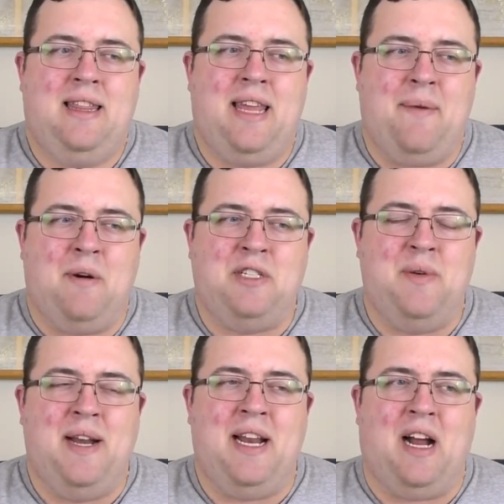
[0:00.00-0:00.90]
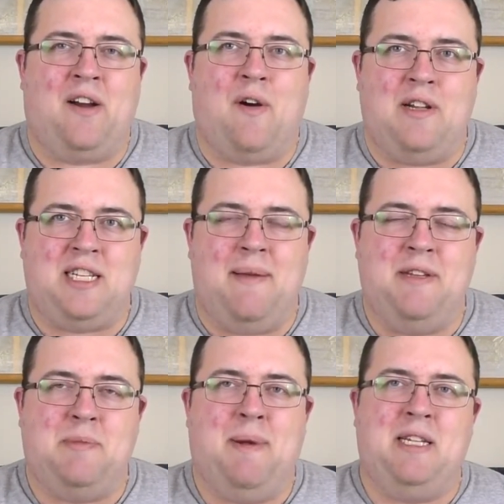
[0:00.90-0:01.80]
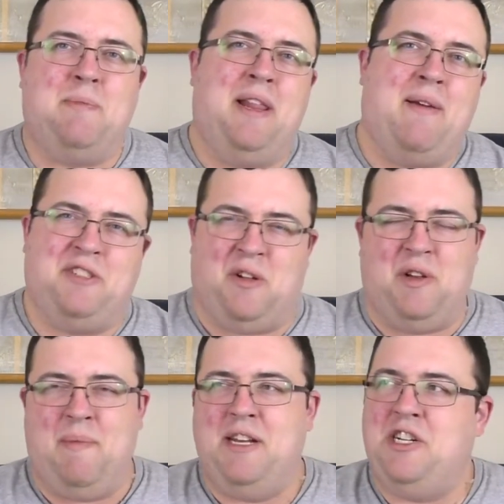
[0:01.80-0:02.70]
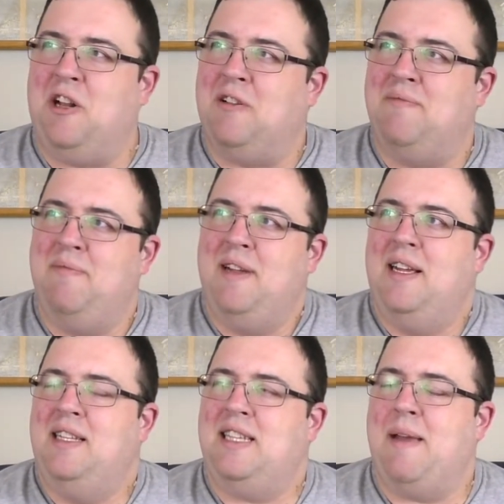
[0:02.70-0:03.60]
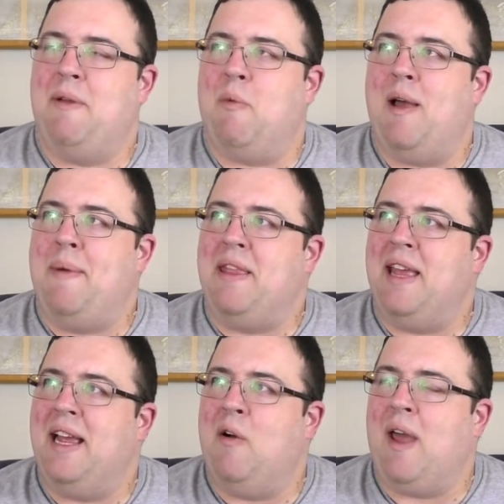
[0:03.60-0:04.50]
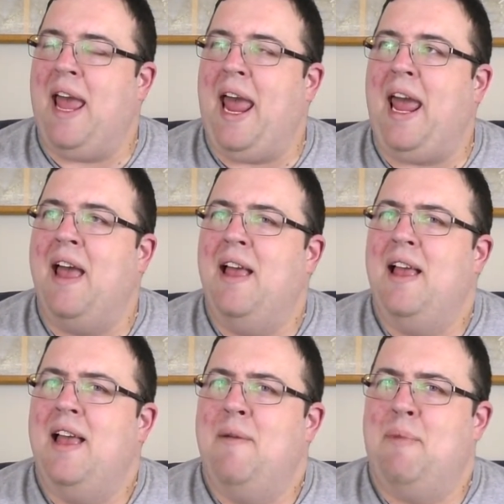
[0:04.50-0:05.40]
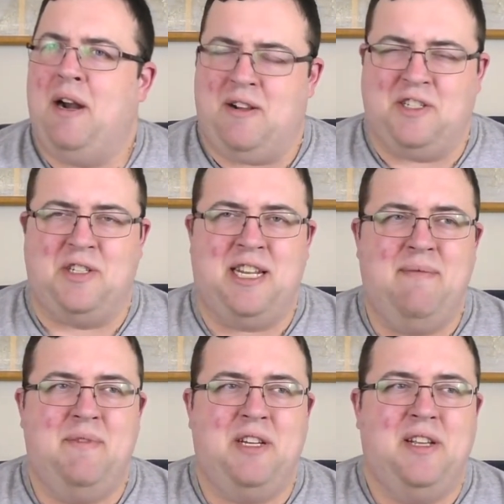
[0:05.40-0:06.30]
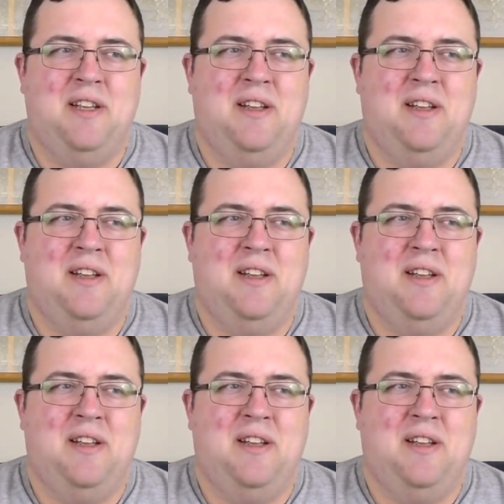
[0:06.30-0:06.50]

they were doing it across time and space, but that was a whole dimensional timey-wimey thing. Okay. But it also seemed